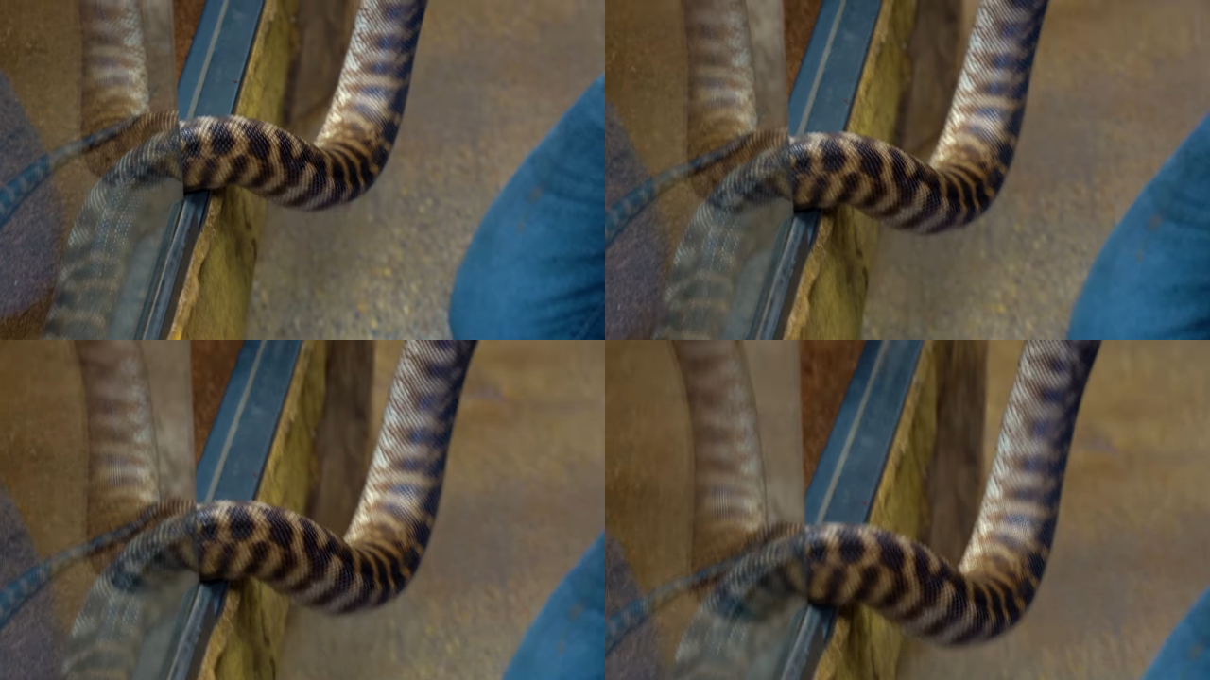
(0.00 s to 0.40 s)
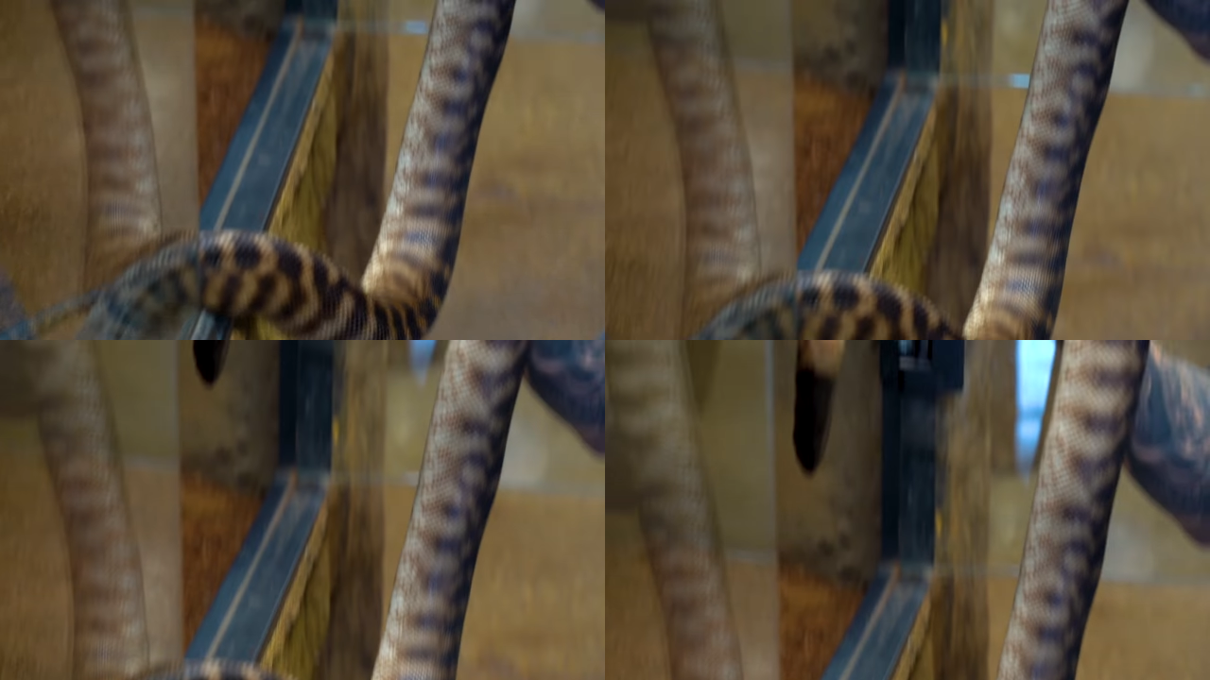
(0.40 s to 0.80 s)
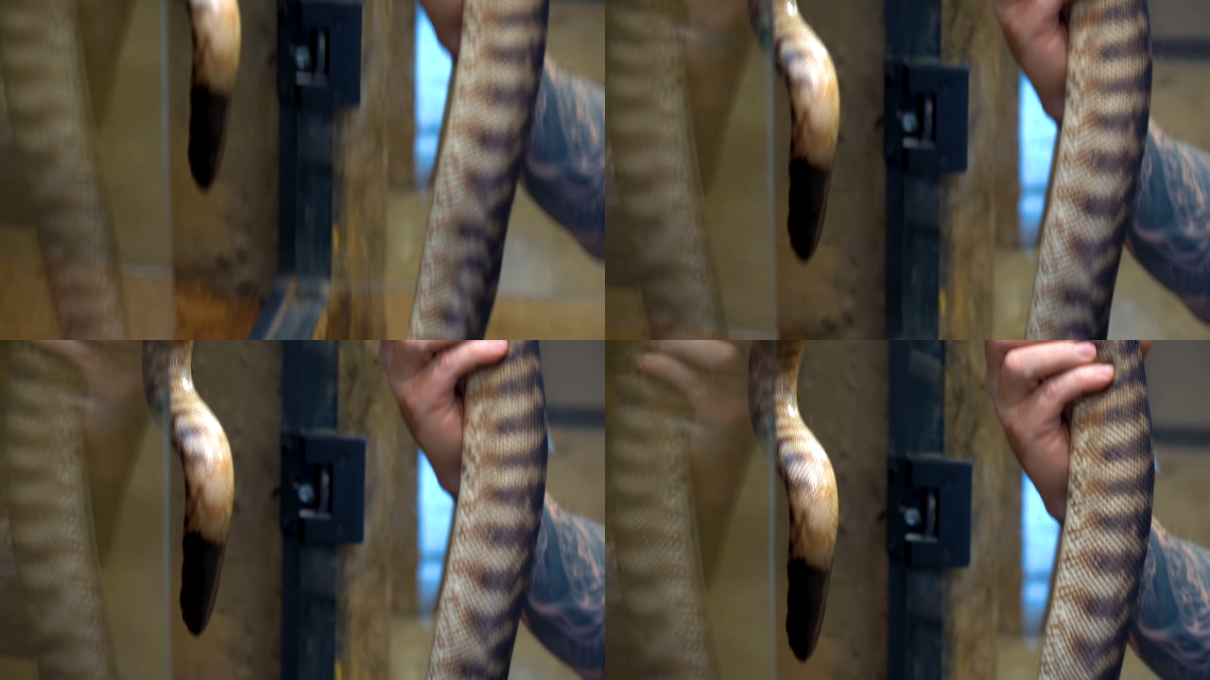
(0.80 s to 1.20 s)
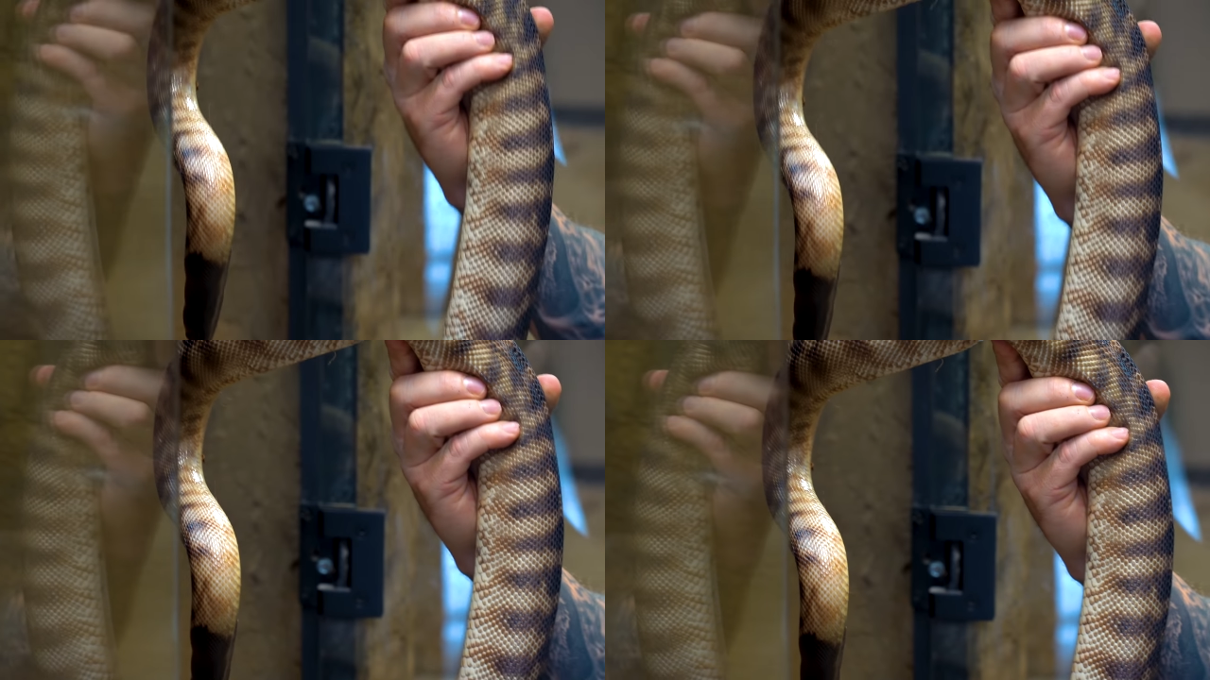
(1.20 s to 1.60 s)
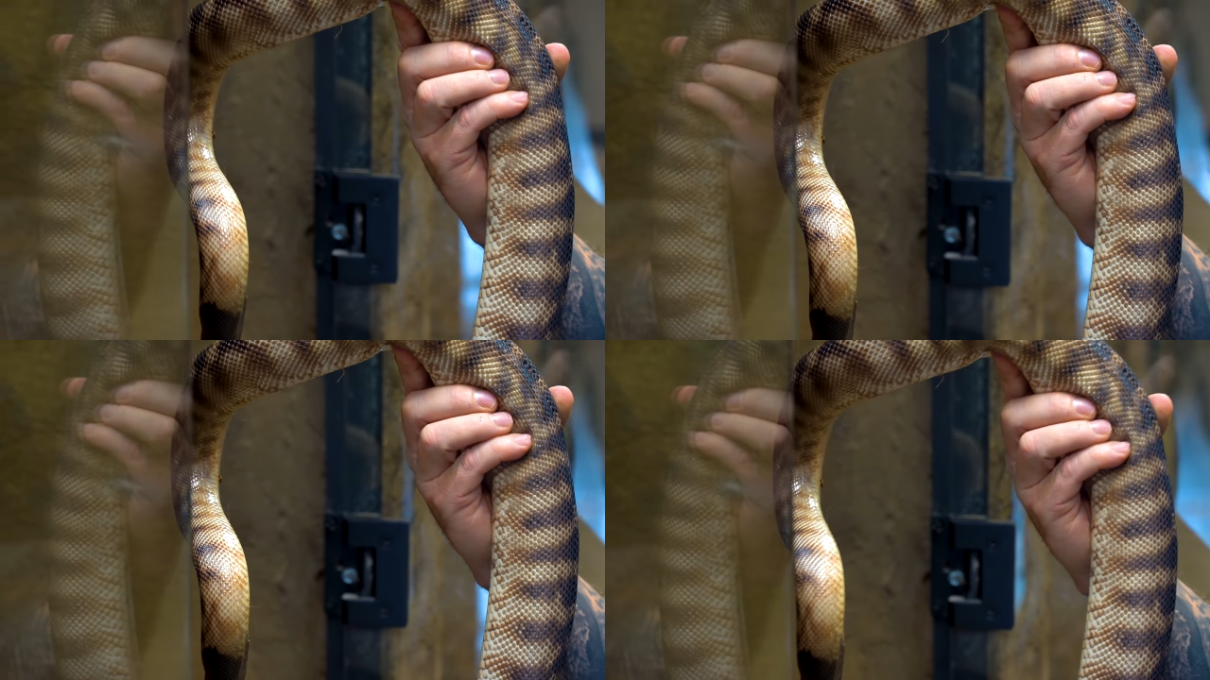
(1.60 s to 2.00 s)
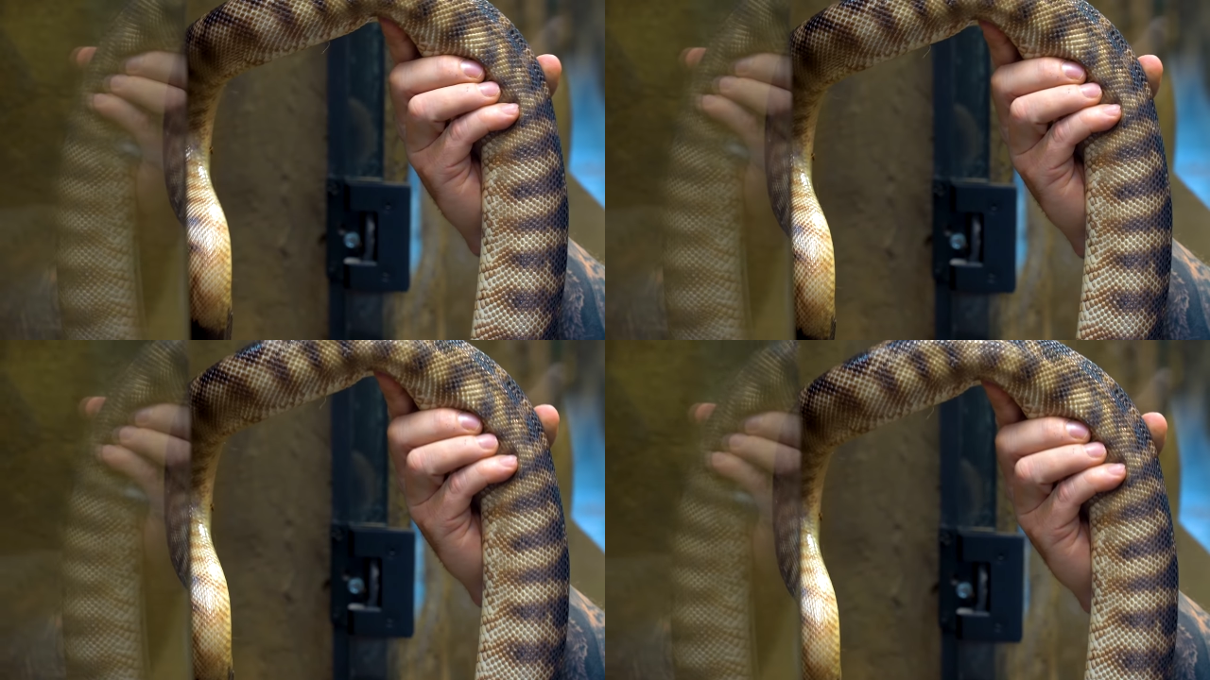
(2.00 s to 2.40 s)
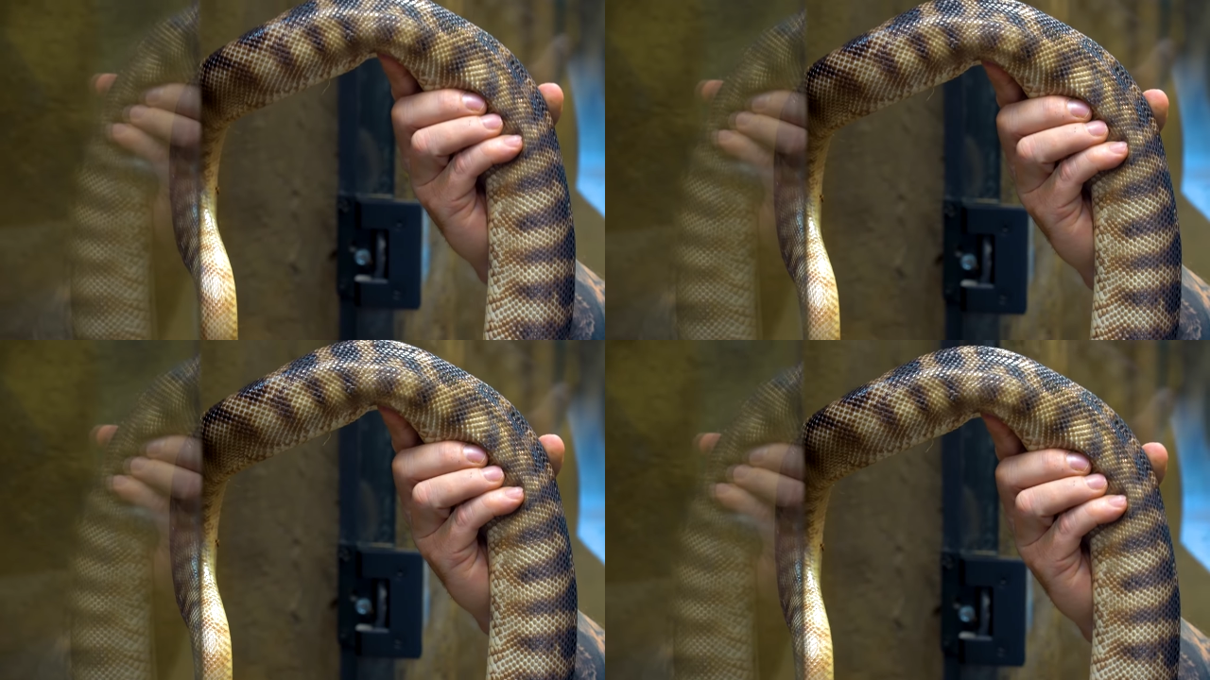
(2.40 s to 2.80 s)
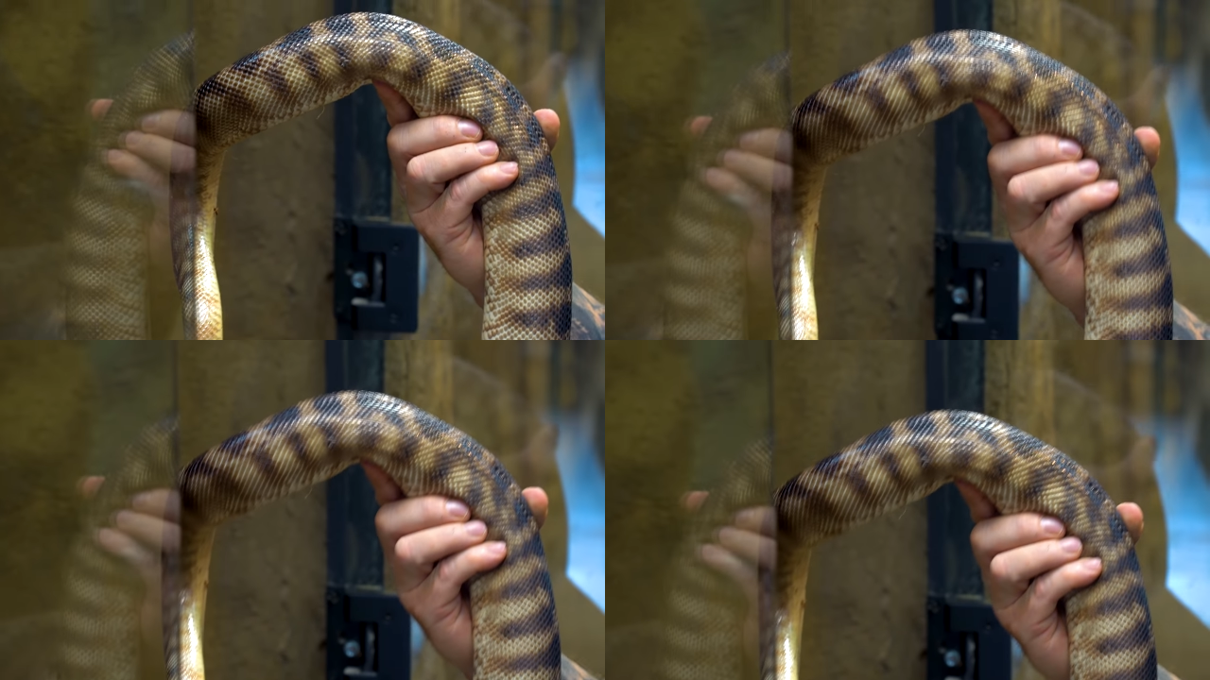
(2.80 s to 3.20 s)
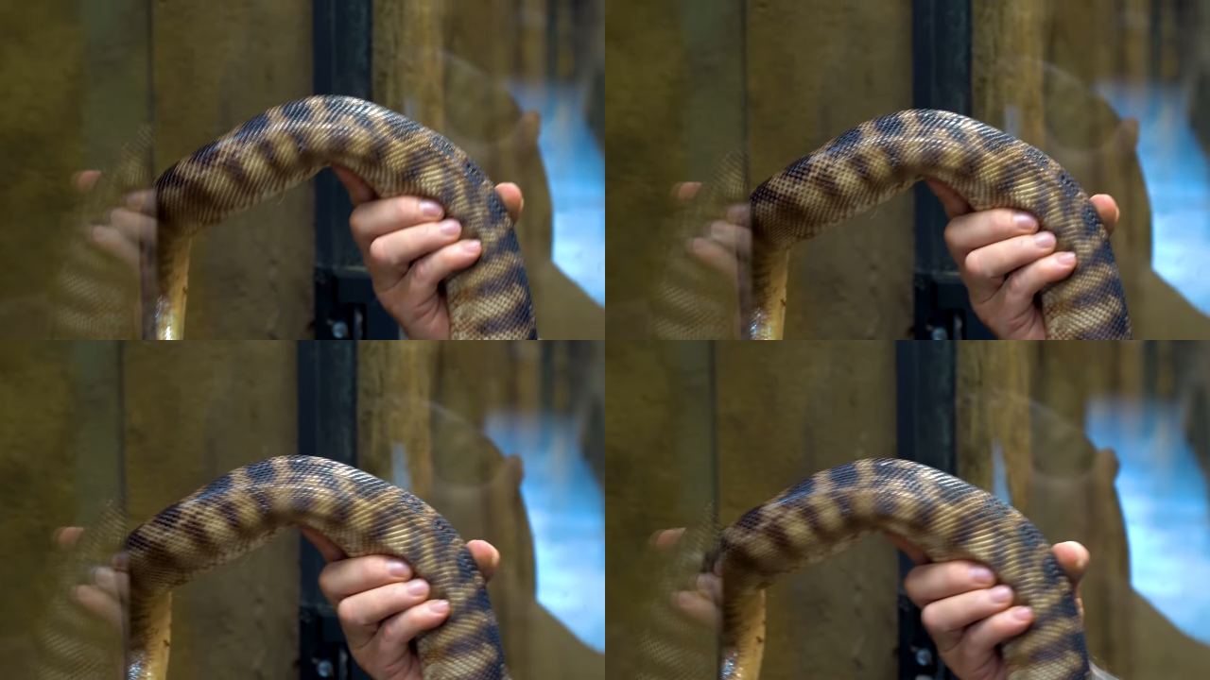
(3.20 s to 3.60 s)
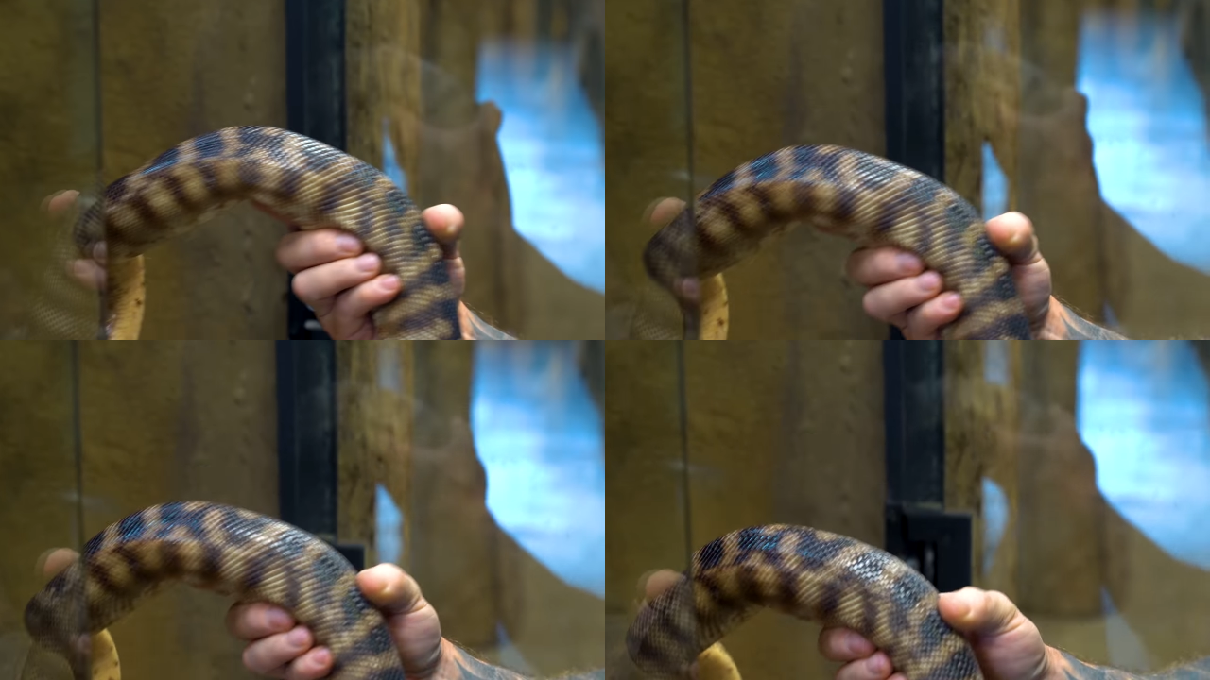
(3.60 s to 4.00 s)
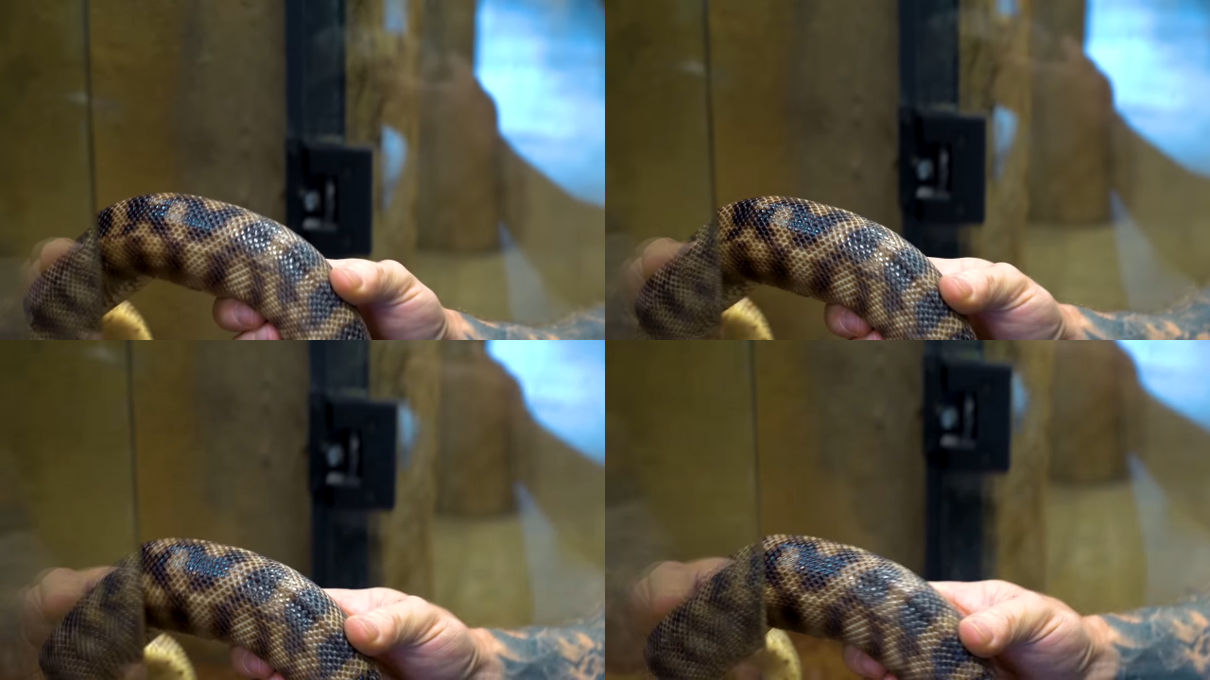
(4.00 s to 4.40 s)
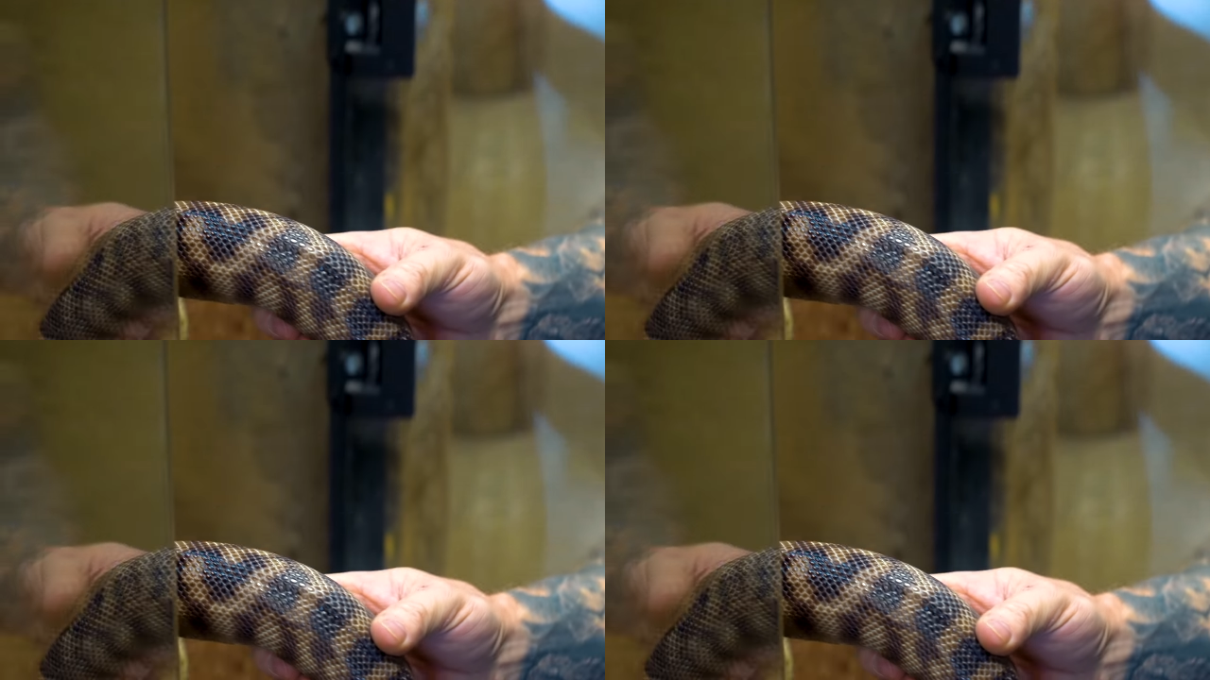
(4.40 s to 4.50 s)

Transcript: (no speaker visible)